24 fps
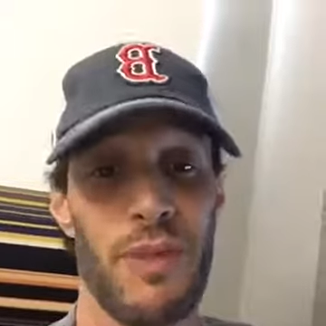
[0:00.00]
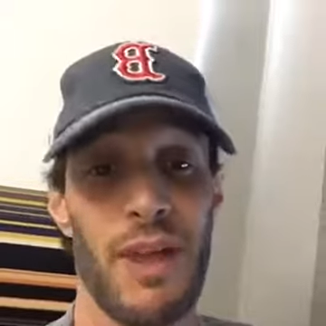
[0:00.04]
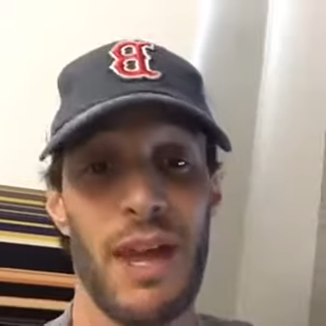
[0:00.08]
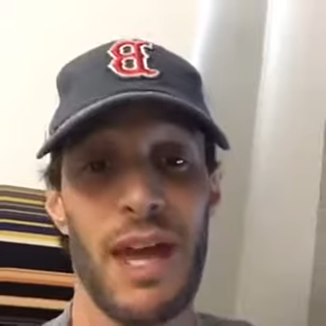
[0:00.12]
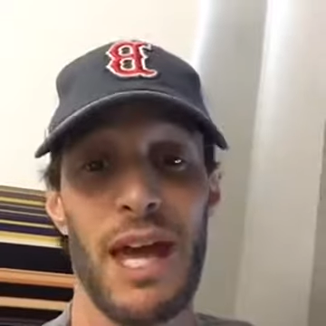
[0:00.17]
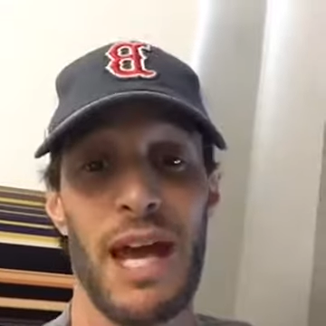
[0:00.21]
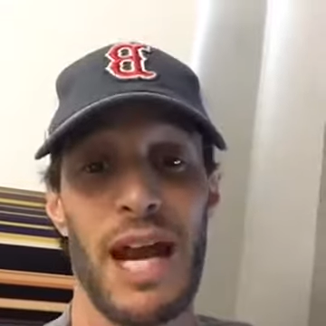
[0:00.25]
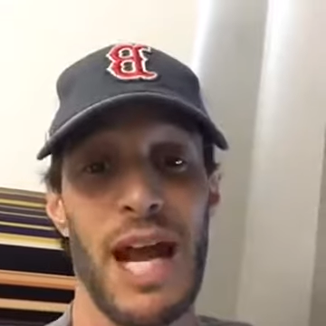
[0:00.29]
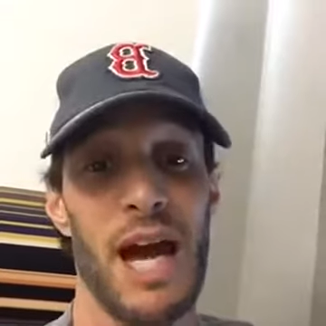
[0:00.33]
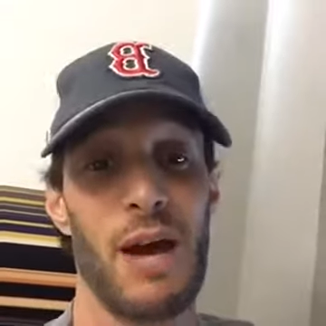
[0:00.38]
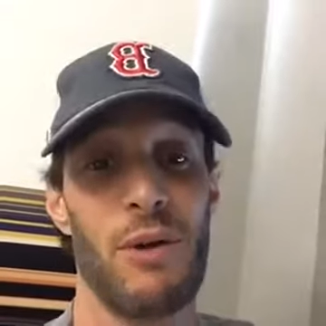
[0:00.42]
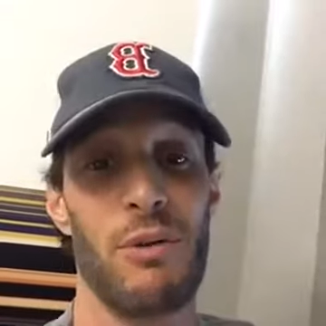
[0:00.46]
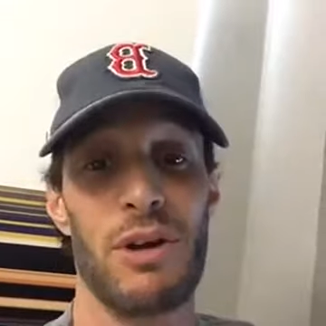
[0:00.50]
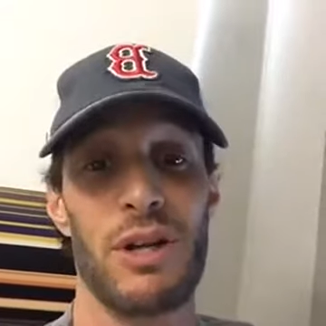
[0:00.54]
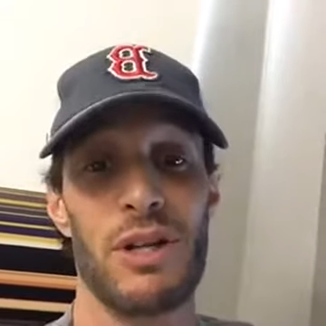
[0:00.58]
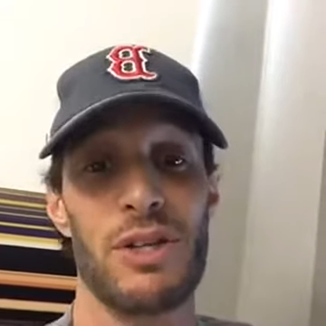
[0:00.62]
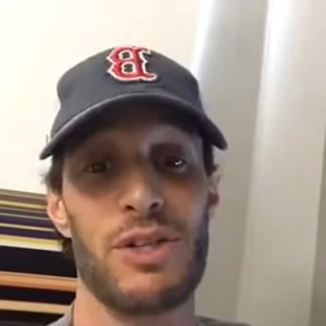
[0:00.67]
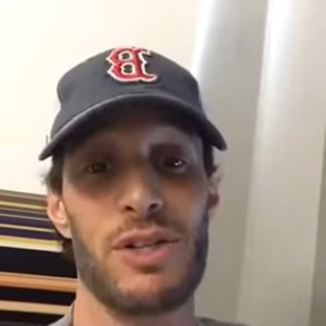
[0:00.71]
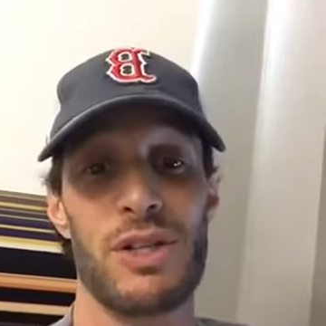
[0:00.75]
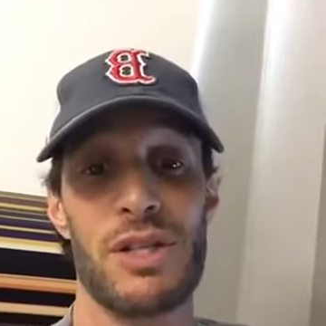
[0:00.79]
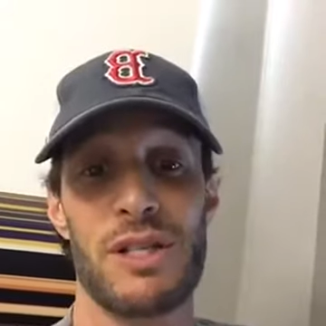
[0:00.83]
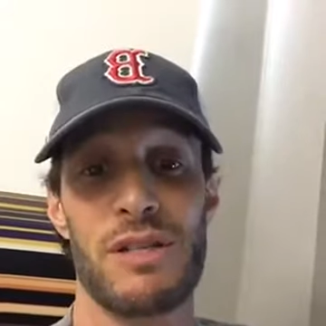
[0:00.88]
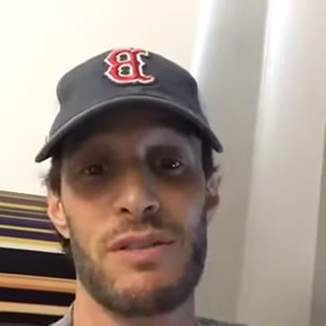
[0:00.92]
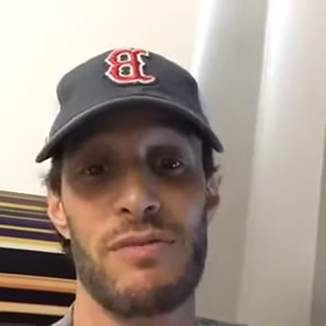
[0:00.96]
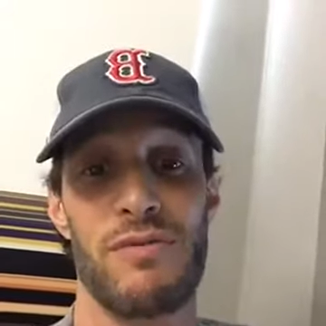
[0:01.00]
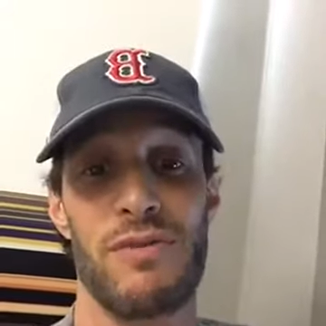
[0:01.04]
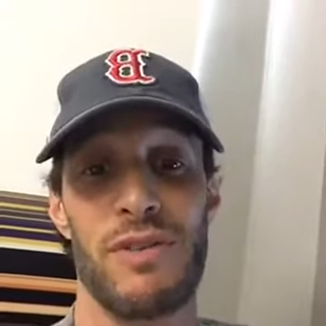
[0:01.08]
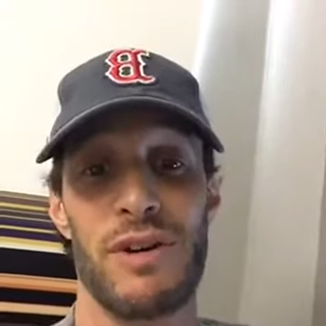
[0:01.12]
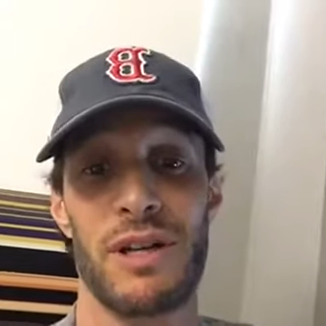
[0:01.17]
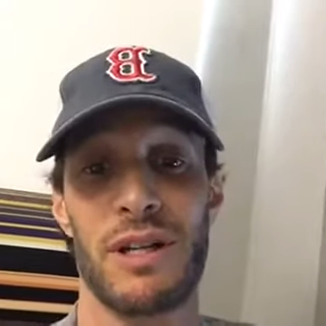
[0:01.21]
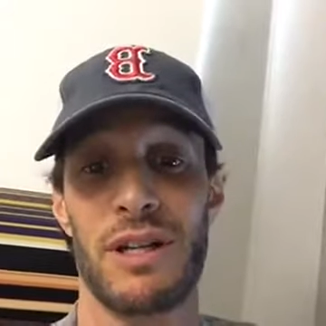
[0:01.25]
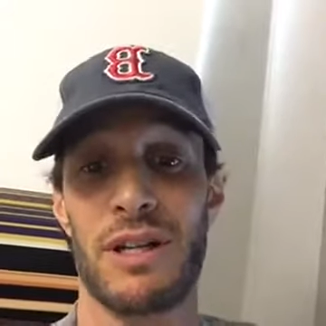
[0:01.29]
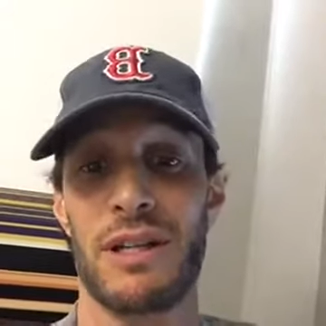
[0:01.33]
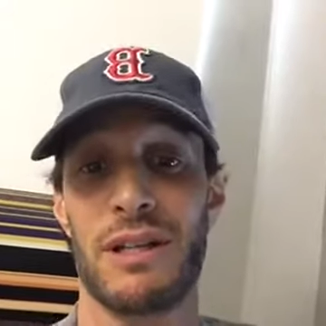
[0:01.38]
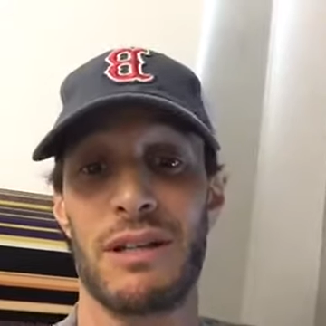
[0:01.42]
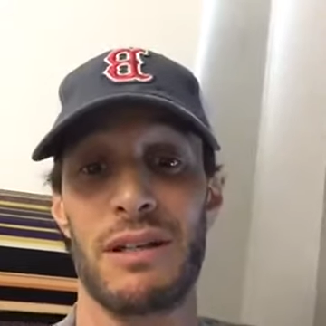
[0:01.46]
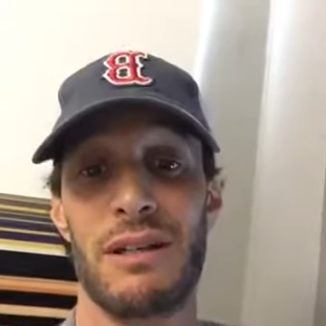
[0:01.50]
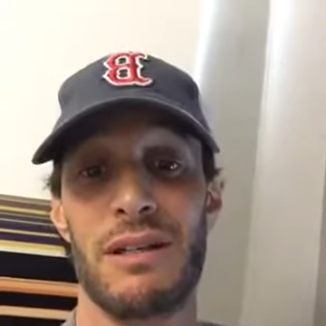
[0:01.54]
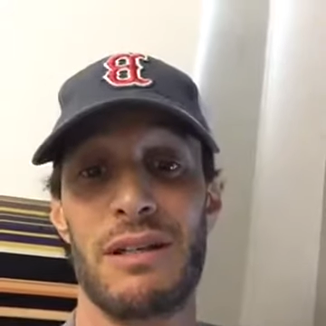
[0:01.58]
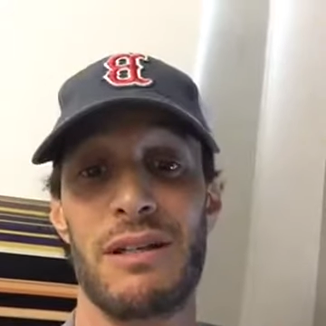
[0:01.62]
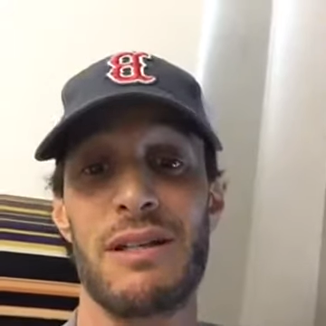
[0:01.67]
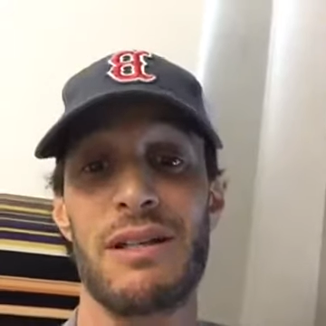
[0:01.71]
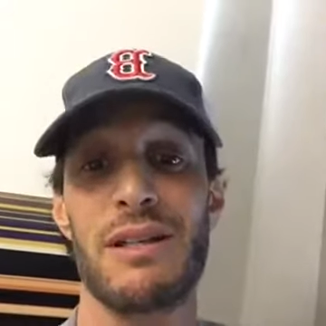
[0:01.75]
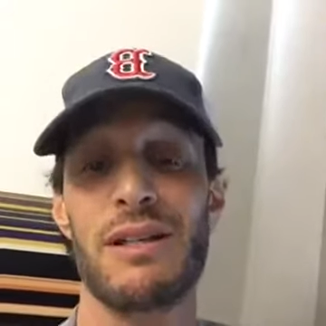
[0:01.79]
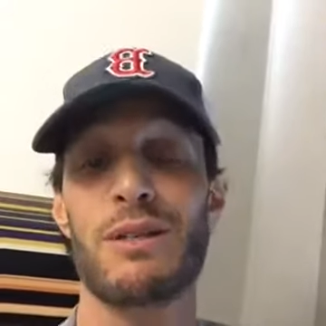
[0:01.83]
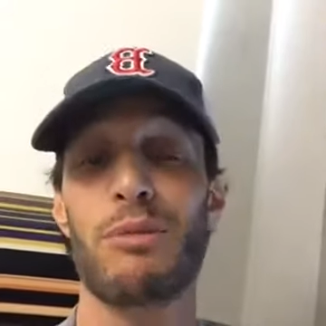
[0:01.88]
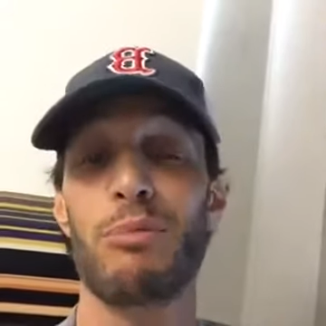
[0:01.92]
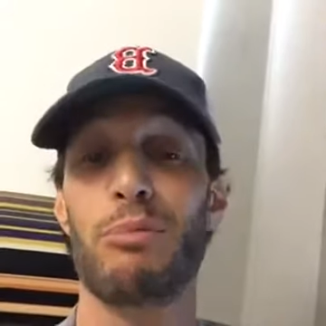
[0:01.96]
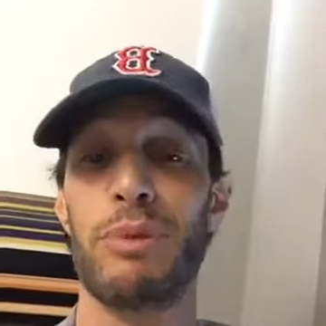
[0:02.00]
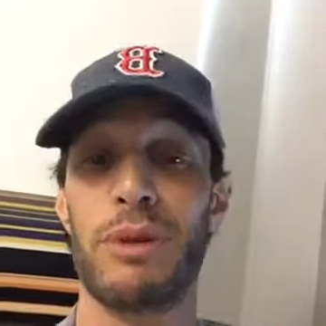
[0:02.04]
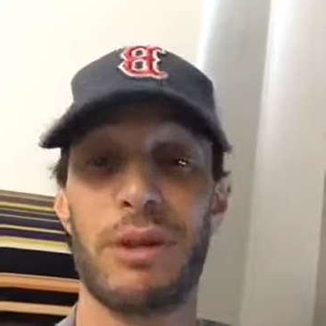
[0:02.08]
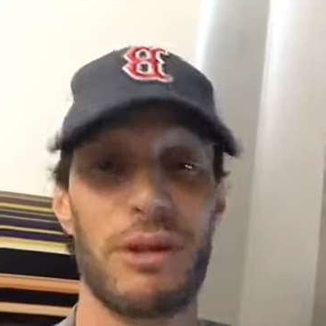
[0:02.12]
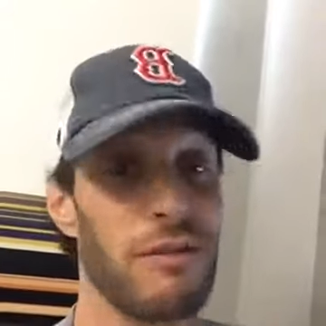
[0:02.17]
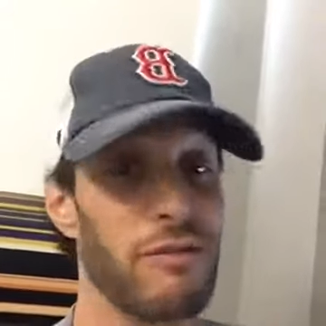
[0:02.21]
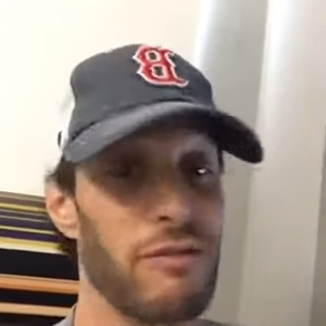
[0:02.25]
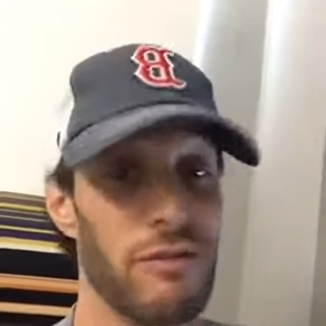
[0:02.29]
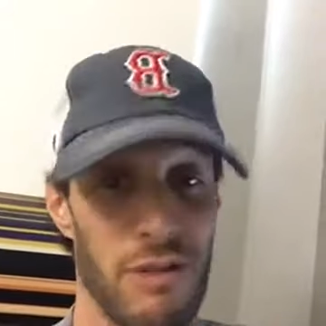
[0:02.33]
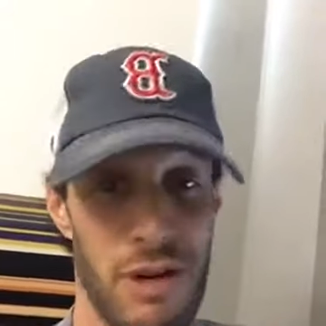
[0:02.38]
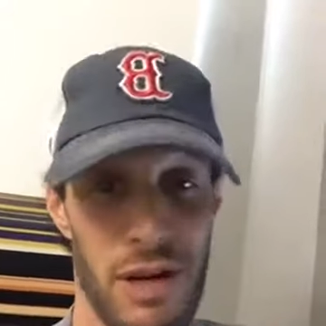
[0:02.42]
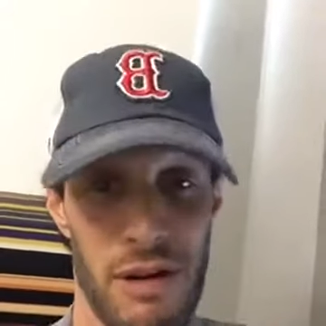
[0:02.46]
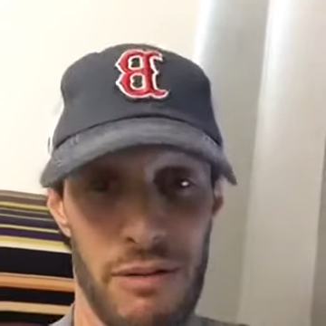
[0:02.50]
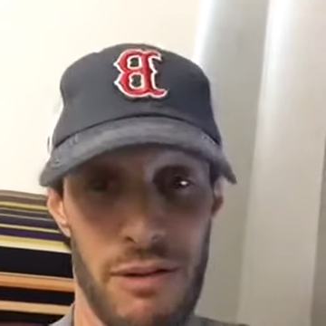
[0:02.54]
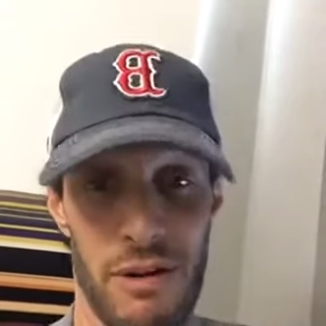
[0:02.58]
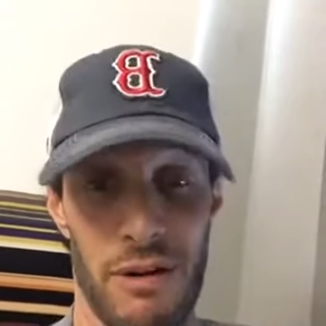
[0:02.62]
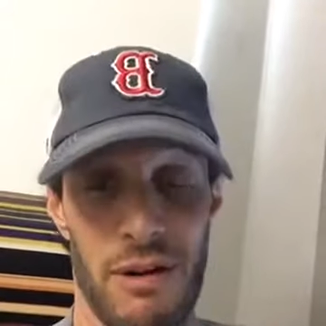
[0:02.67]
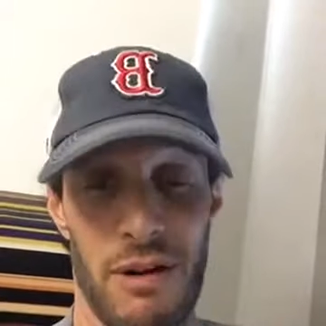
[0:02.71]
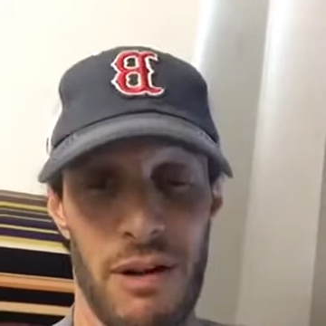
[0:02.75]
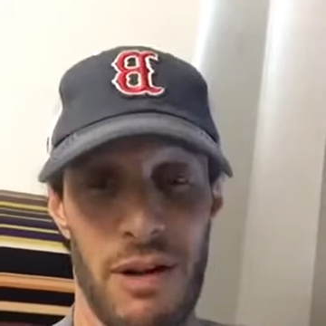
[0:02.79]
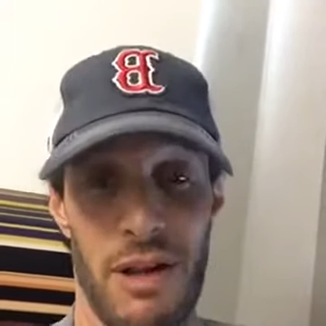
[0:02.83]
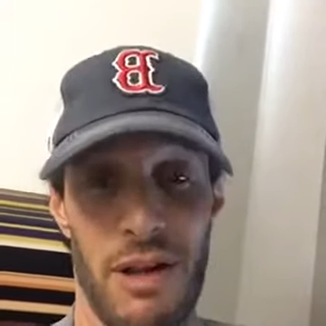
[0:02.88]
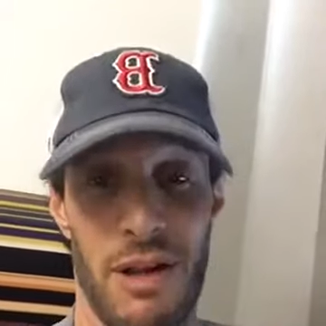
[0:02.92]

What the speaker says: and I would have just fucking disappeared forever.